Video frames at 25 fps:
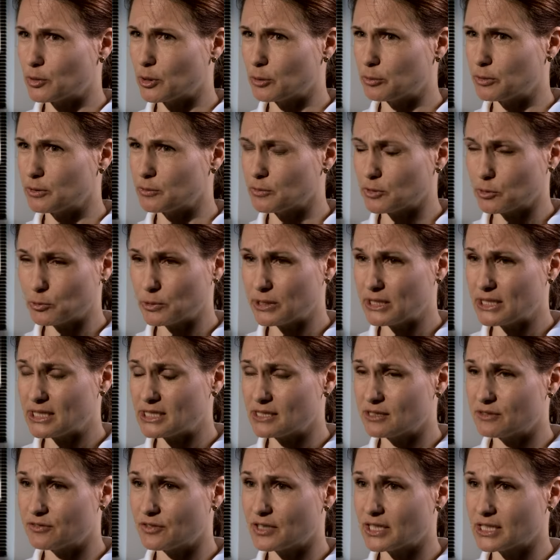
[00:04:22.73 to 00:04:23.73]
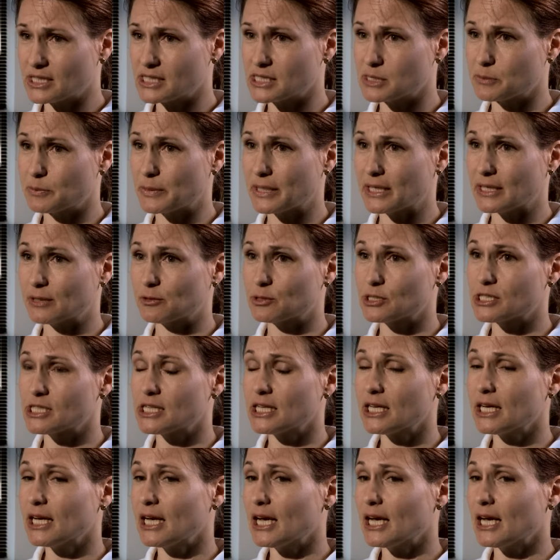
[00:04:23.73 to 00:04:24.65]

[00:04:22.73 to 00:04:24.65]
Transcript: problem that we need advice about,